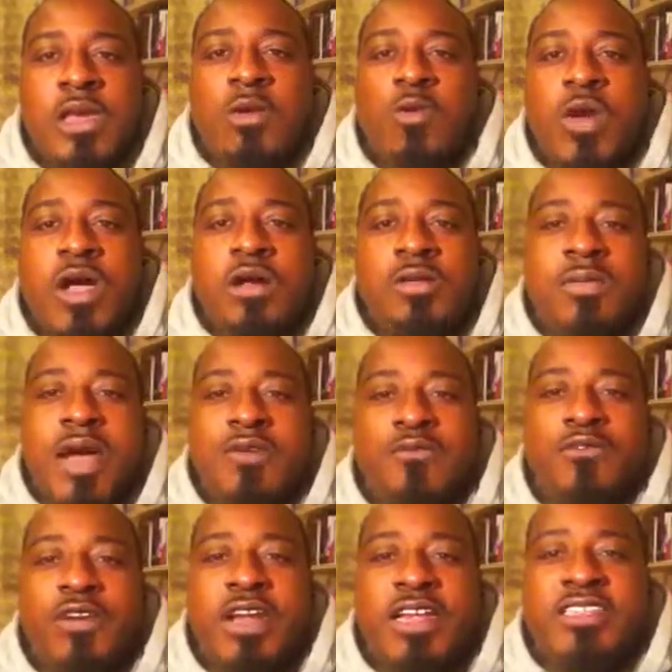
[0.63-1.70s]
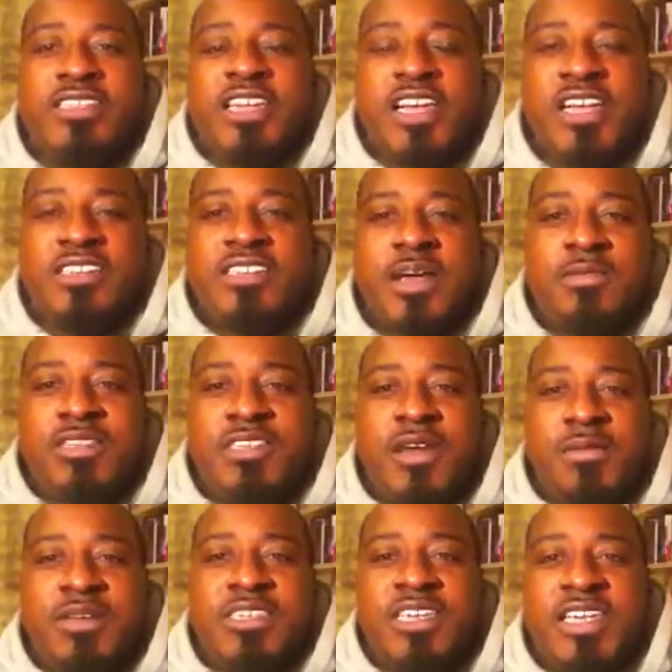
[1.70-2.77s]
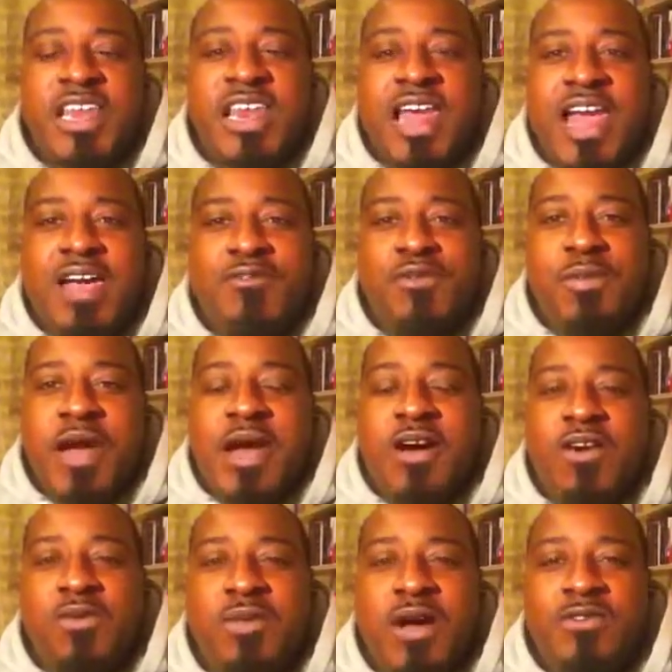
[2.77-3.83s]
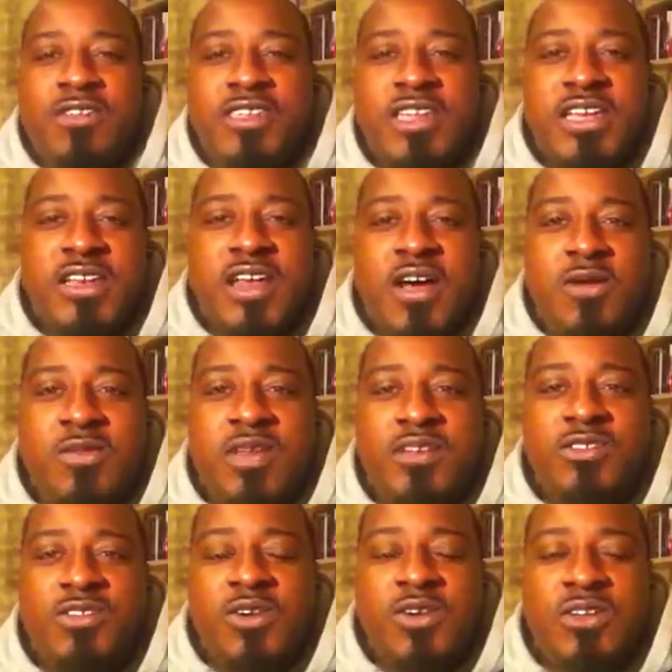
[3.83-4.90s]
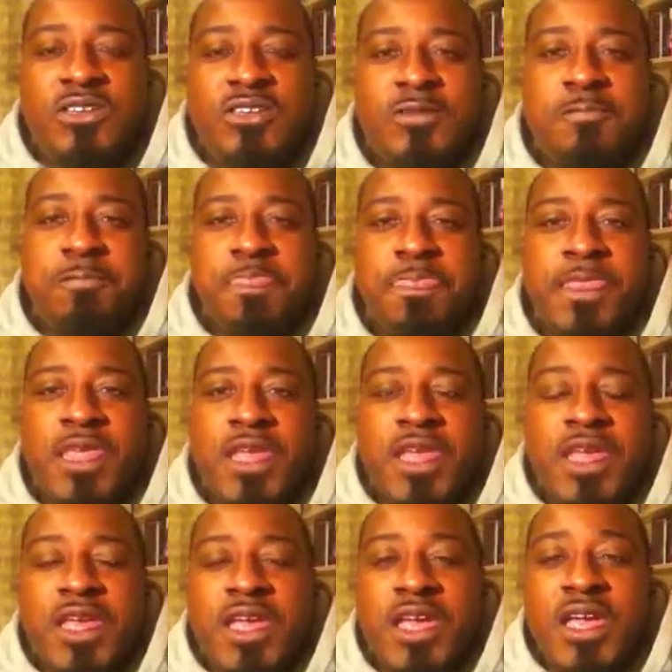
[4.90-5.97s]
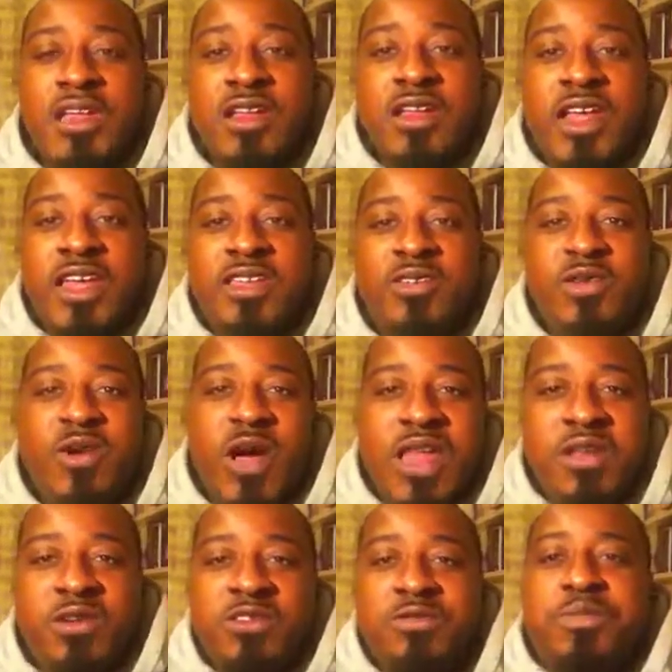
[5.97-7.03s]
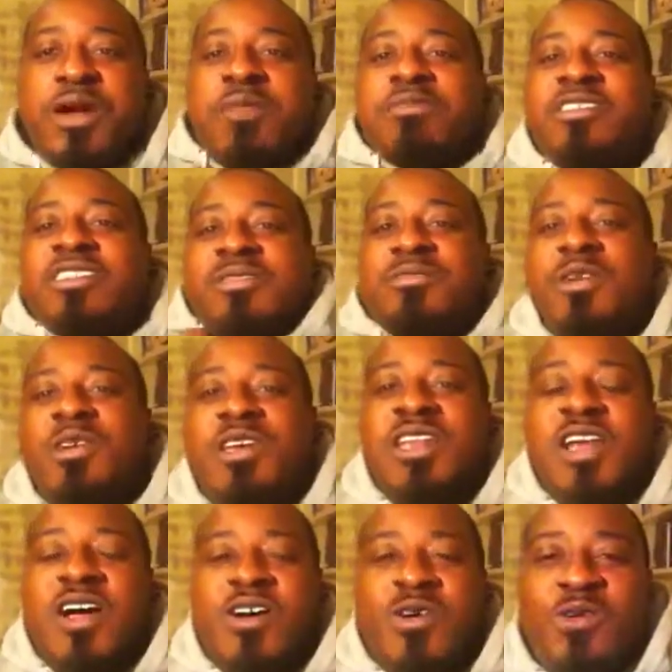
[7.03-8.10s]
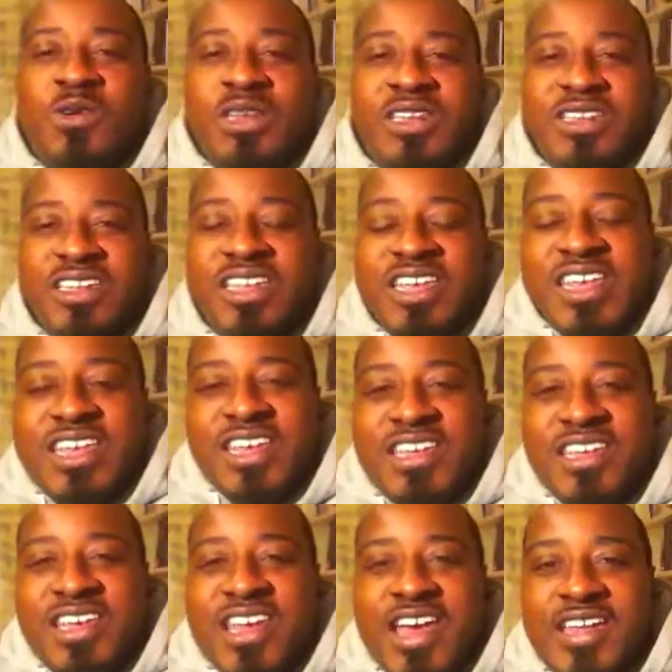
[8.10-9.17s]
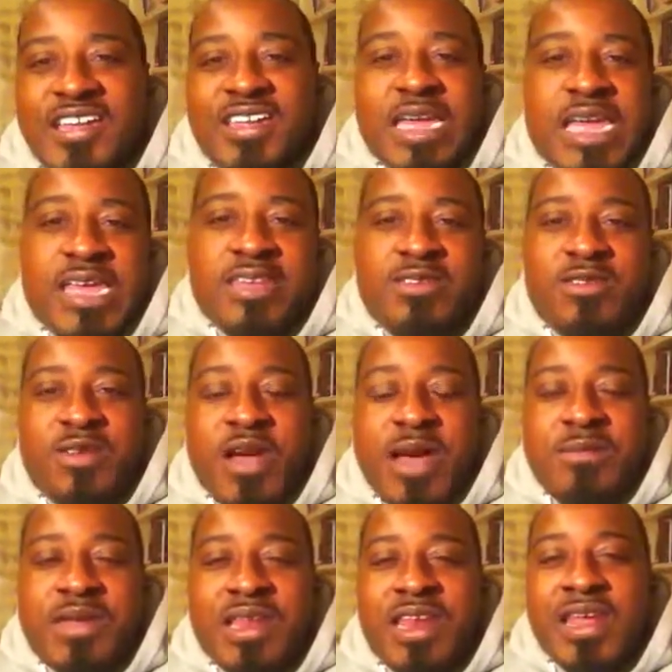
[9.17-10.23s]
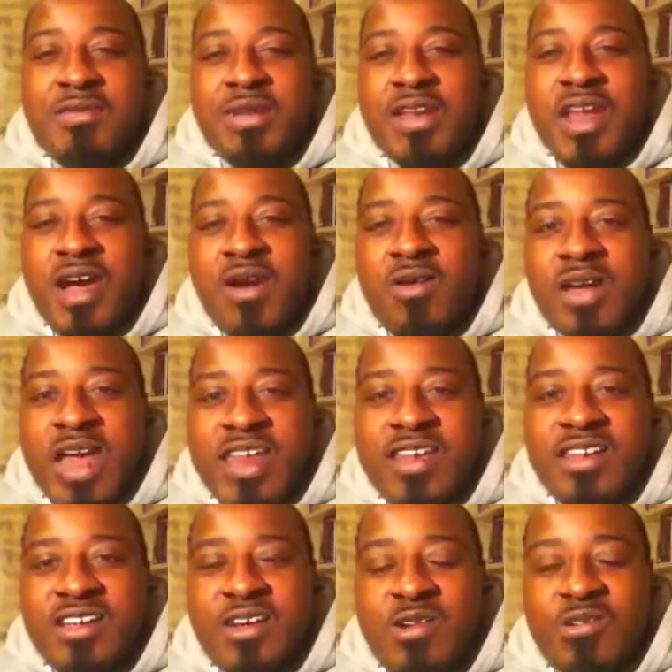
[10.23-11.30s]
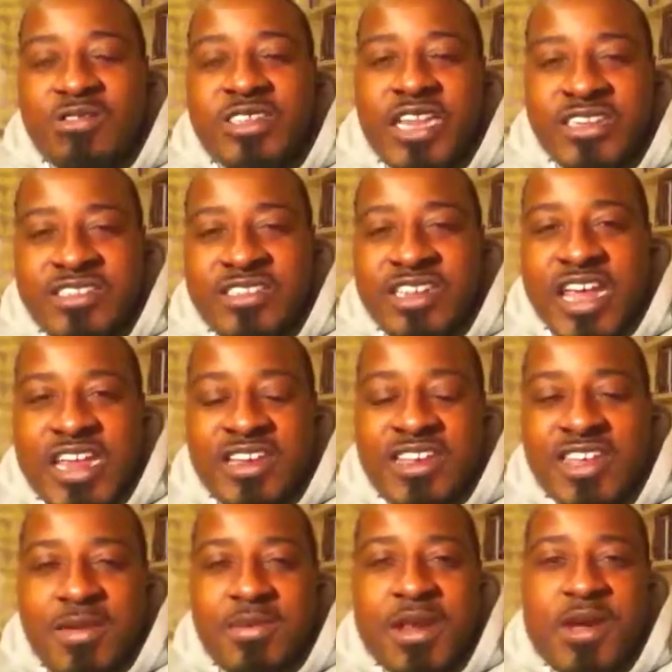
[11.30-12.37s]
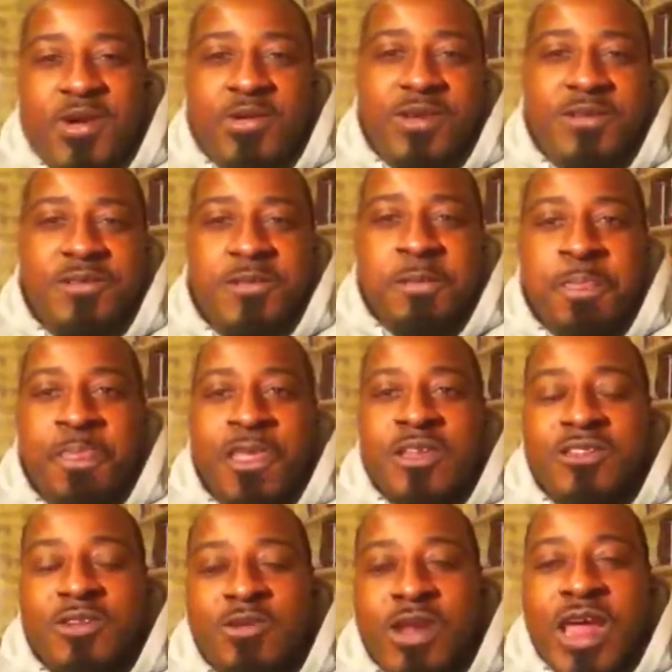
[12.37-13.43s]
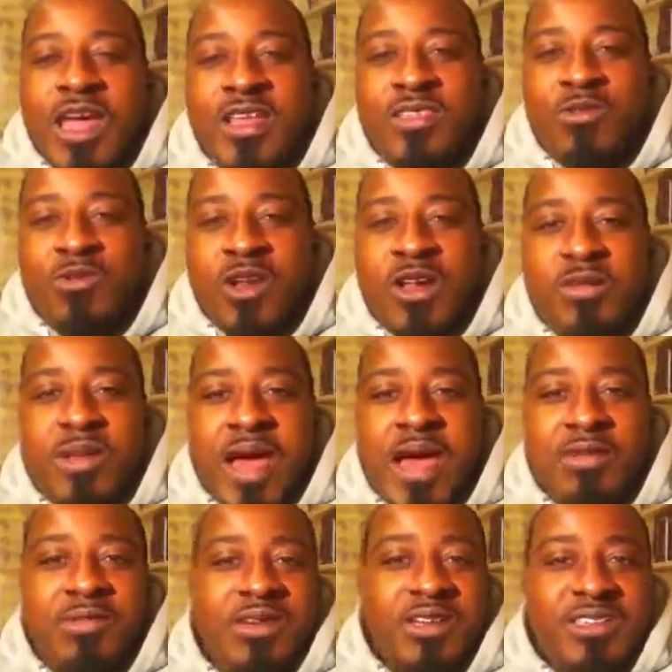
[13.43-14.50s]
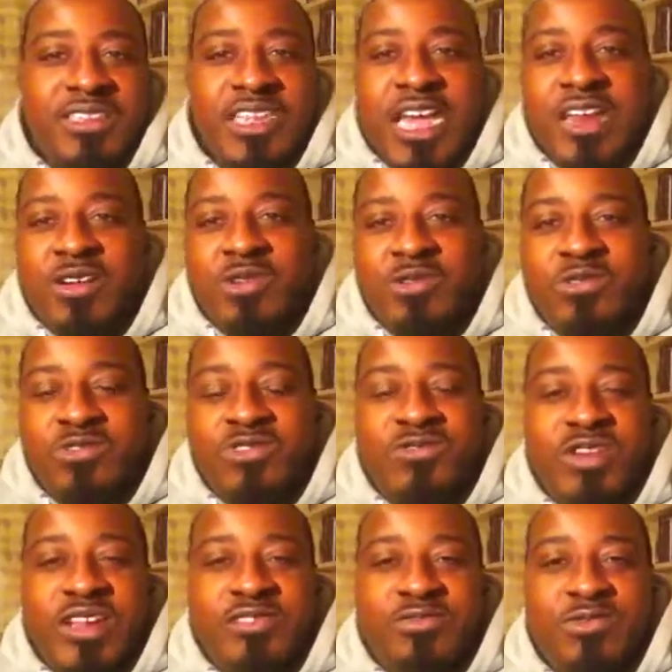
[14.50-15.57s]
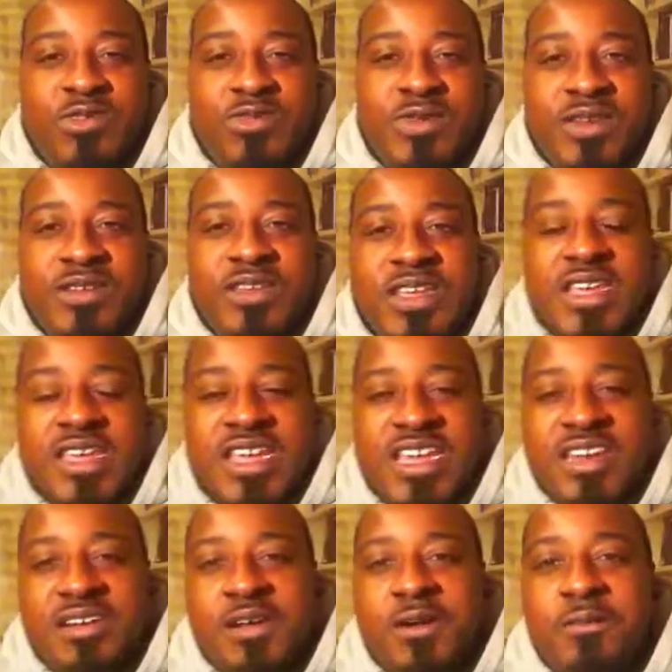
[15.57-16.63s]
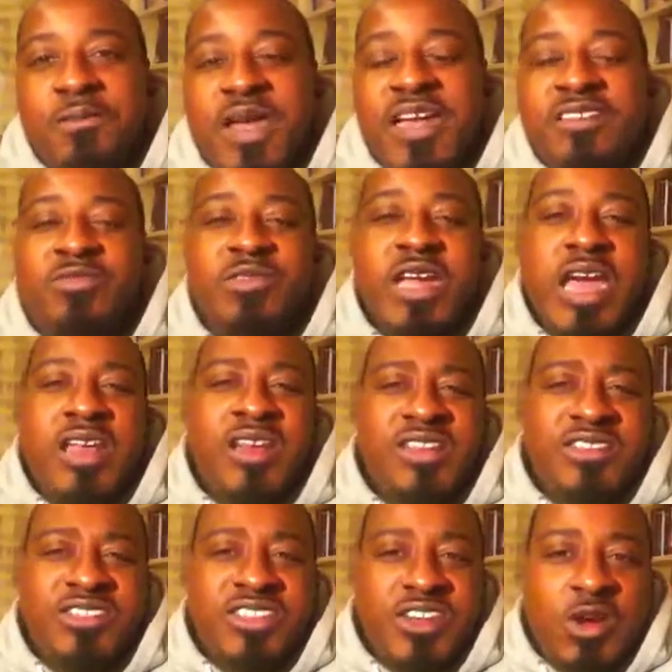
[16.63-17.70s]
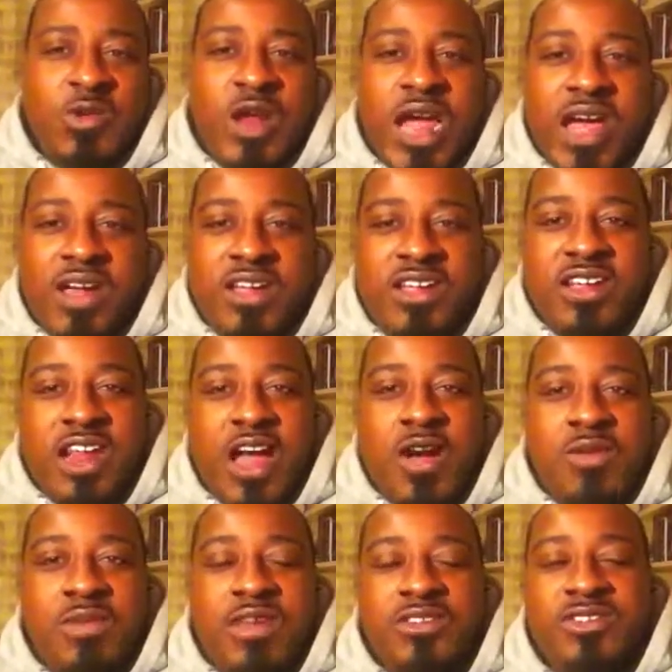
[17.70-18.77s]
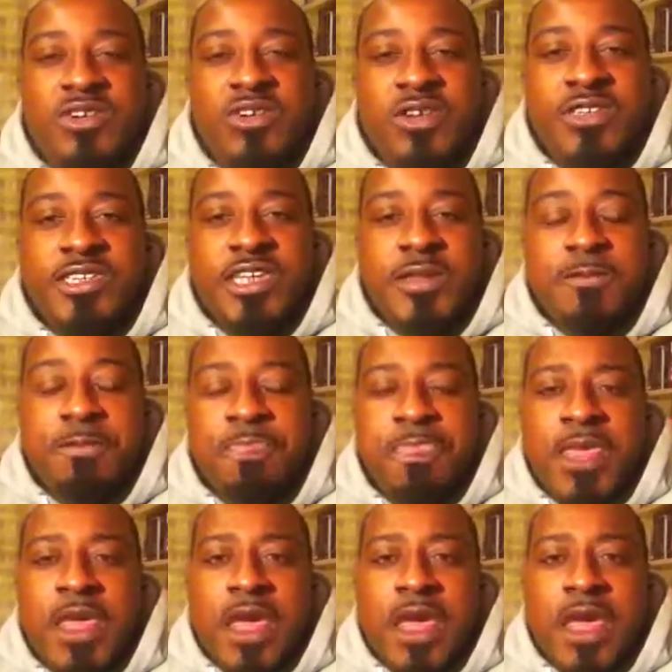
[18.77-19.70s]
Welcome, my friend. John Thomas coming to you live from my home office here in Albany, Georgia. And today, I know you probably see my hoodie on, and yeah, I've been letting my dog out in the cold, so I just kind of kept it on it. So when I have to run him out because he got to go use the restroom, and actually we got a little snow down here in Albany, Georgia, and